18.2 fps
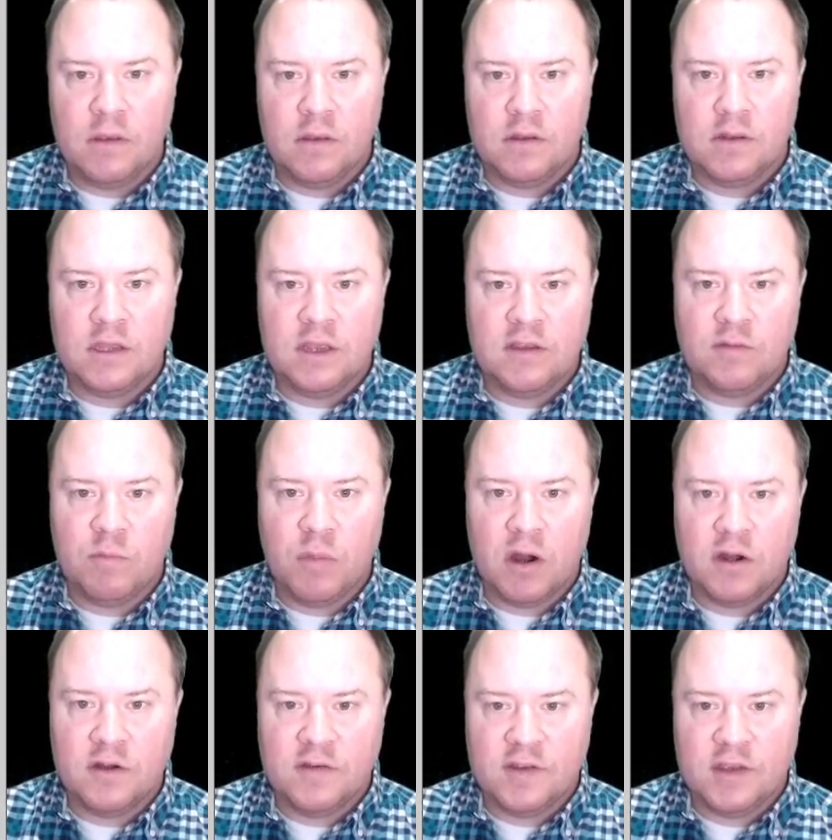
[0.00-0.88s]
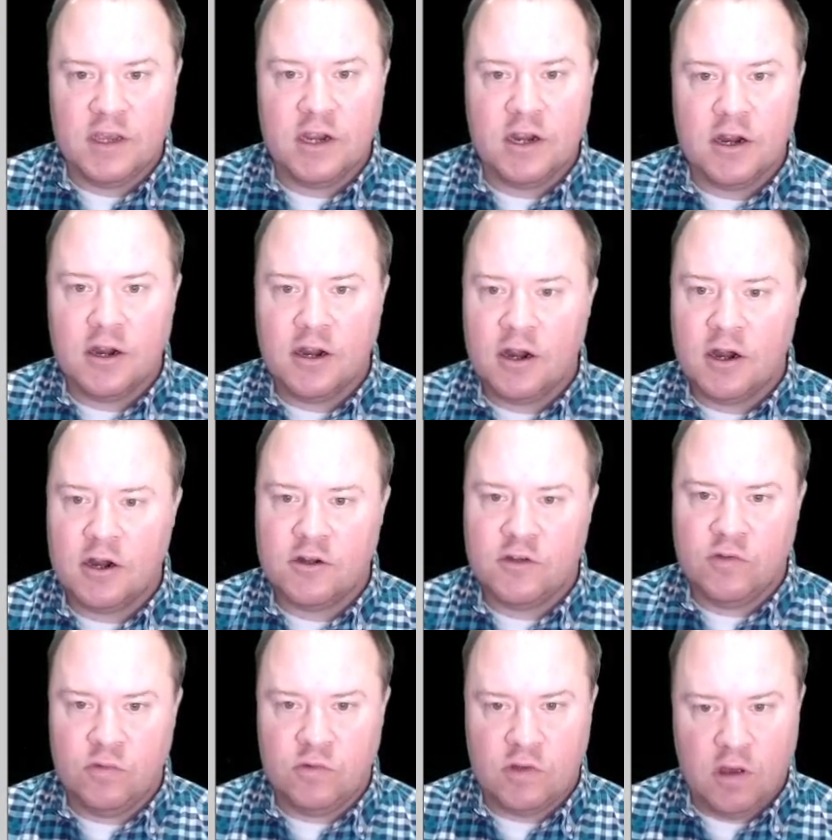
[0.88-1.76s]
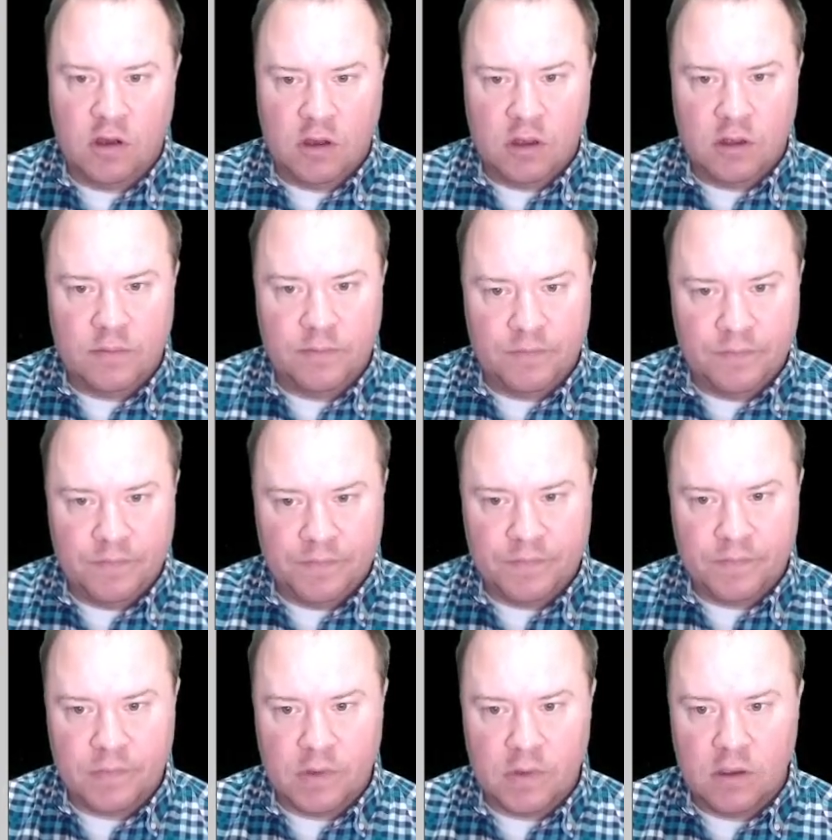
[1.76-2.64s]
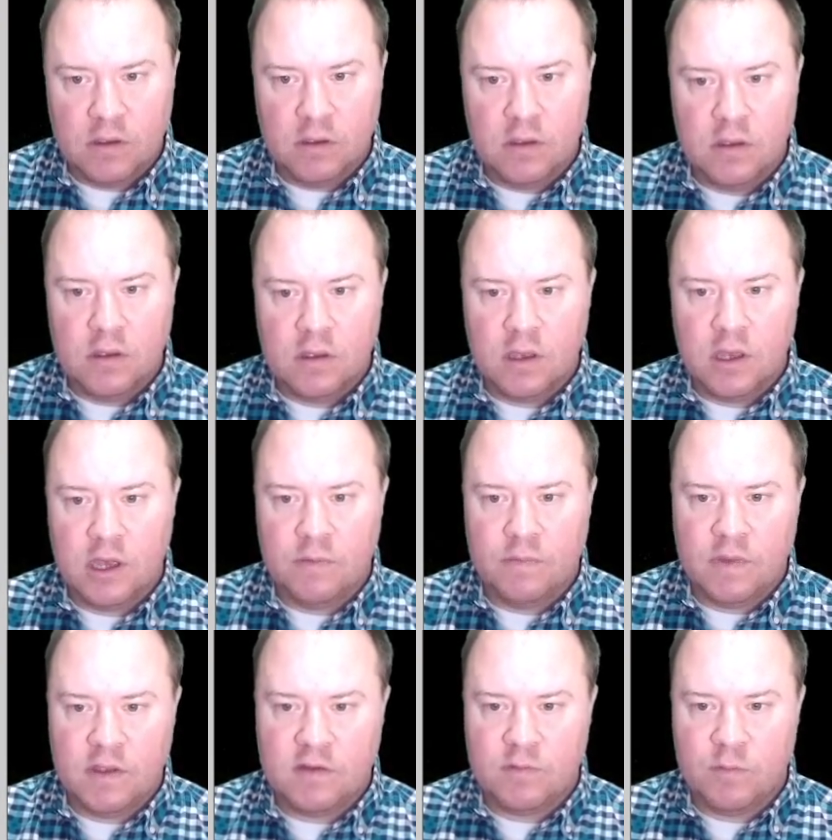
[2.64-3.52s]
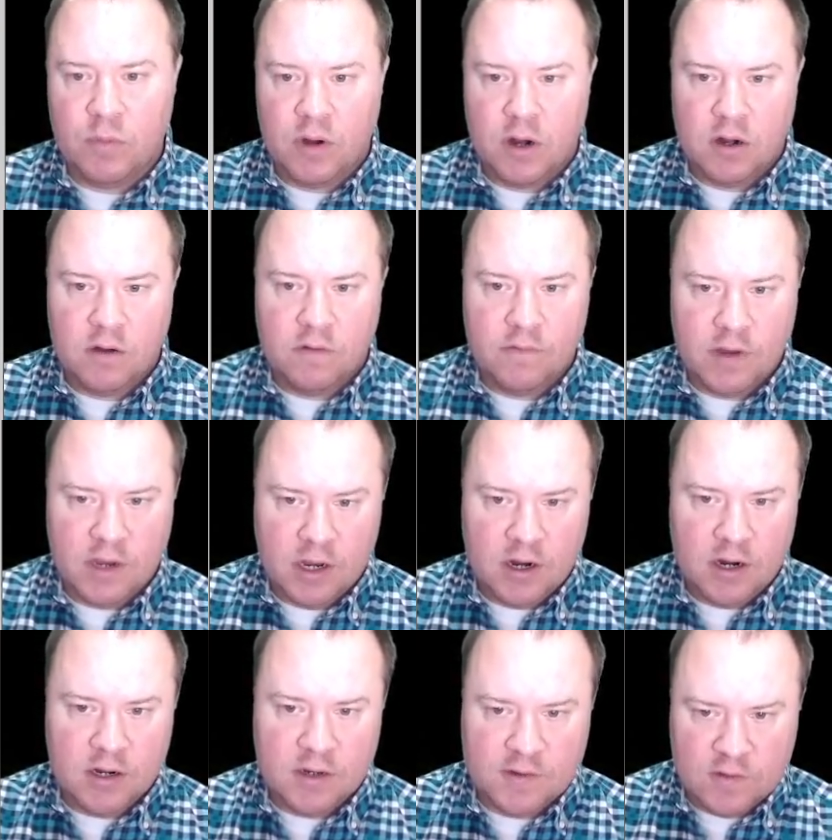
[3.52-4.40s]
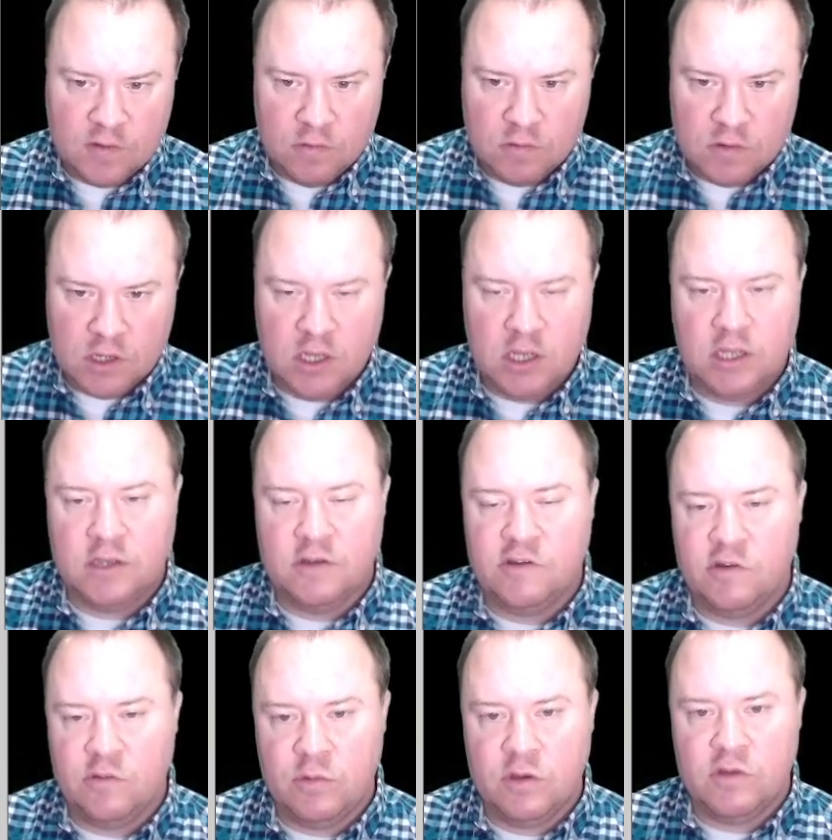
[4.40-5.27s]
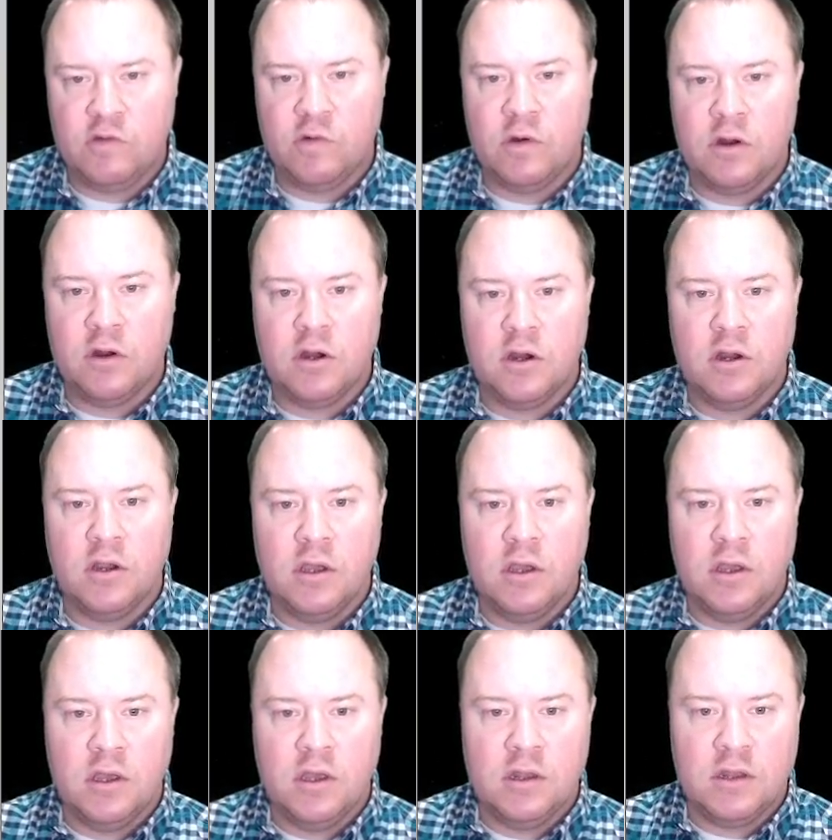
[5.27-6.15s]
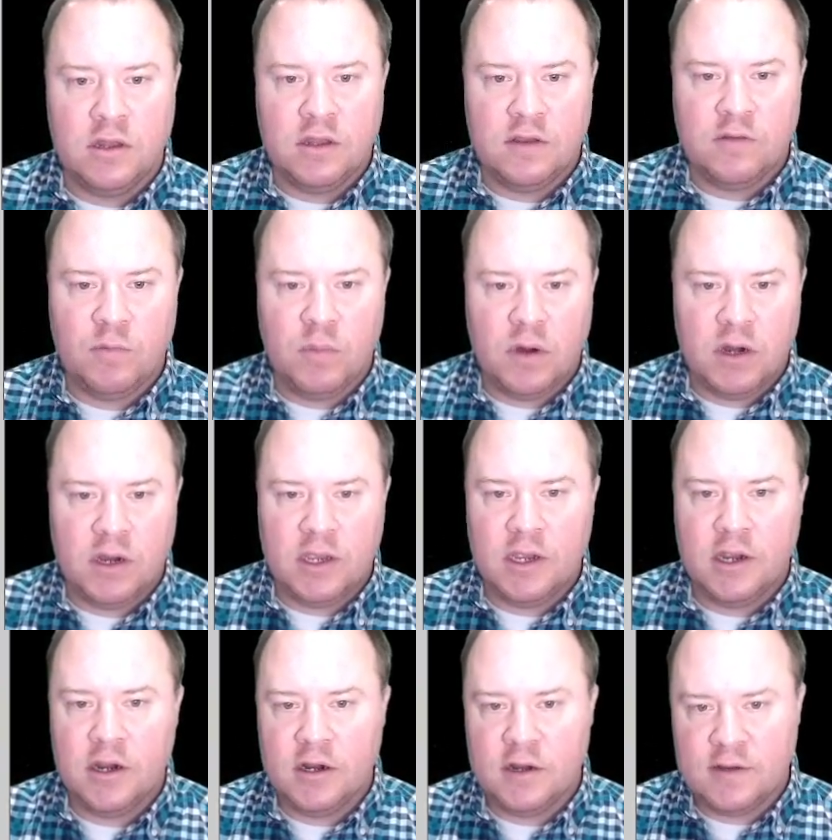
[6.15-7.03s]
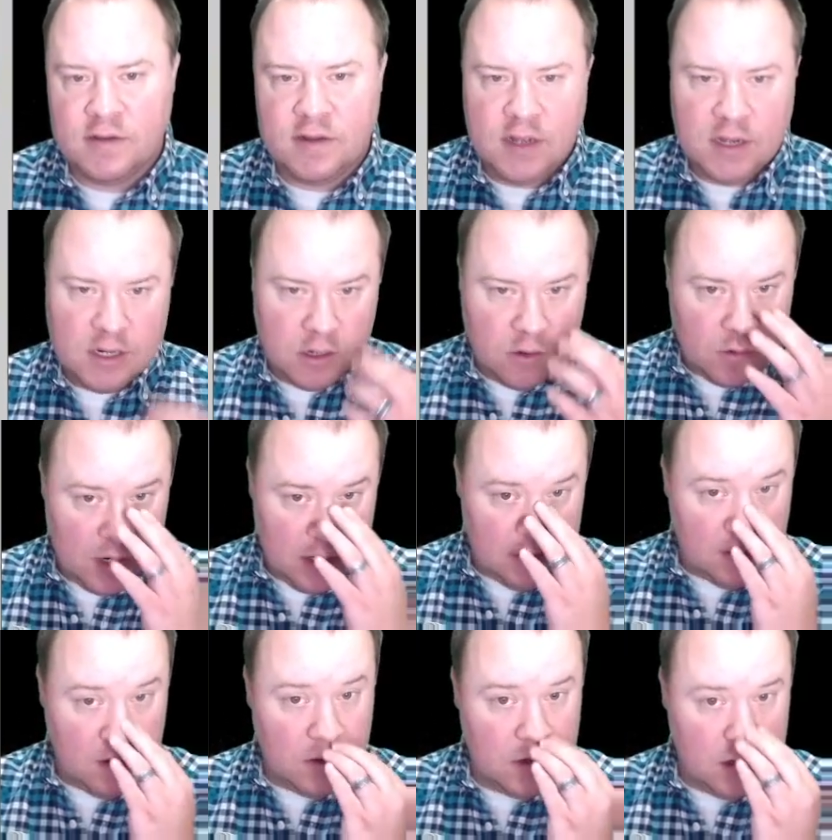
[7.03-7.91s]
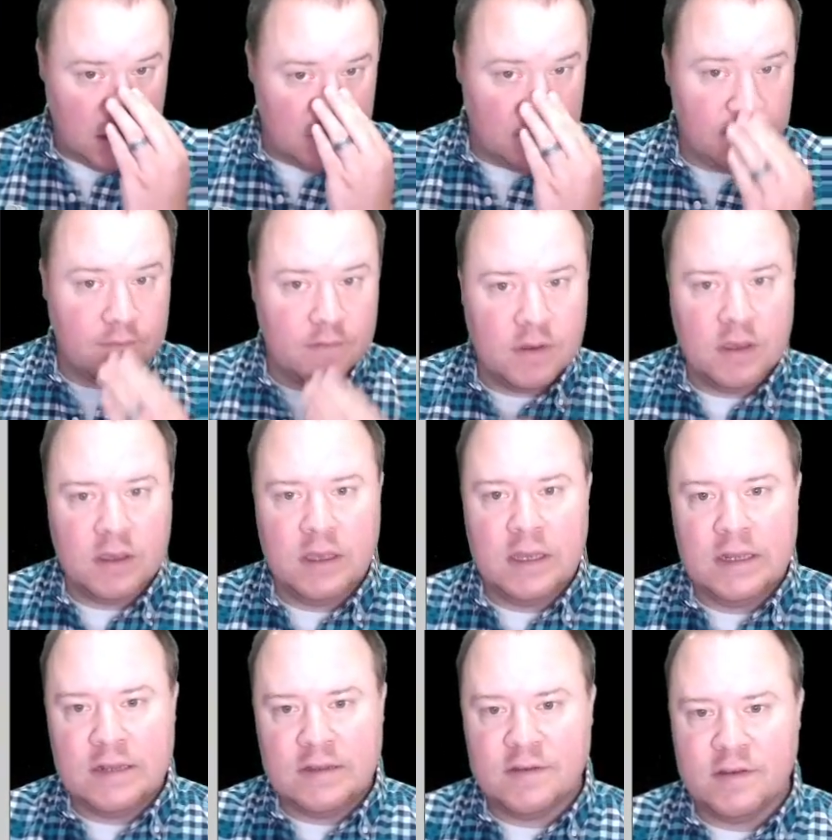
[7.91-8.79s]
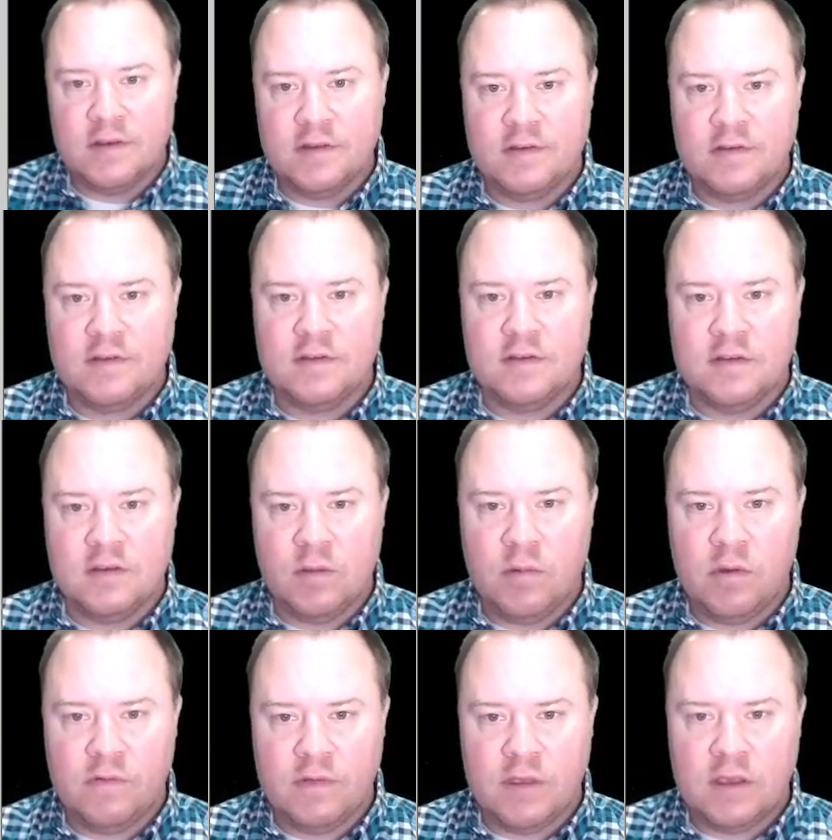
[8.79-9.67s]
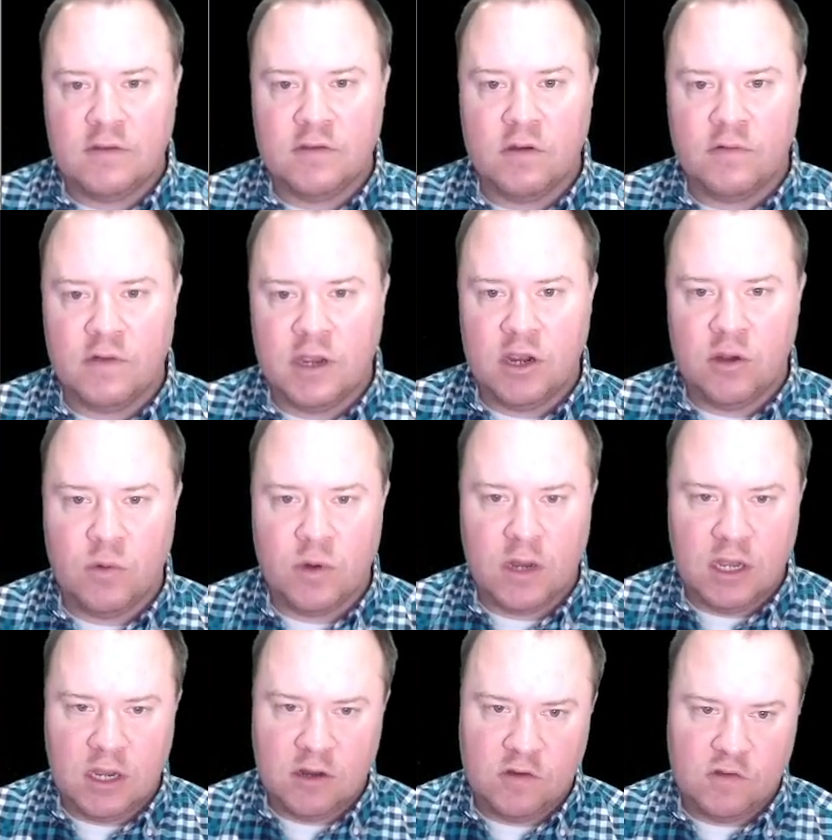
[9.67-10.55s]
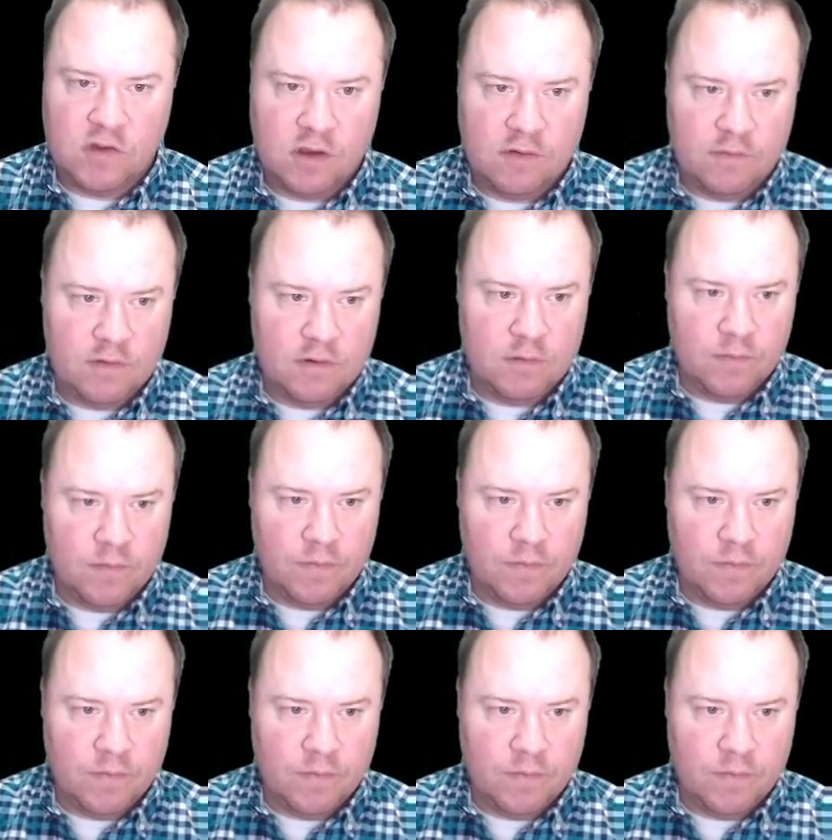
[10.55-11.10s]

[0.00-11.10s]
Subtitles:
these bars here are too tall. This bar over here is too tall. It should be shorter. This bar here is not quite tall enough. So some of these over here would need to shift.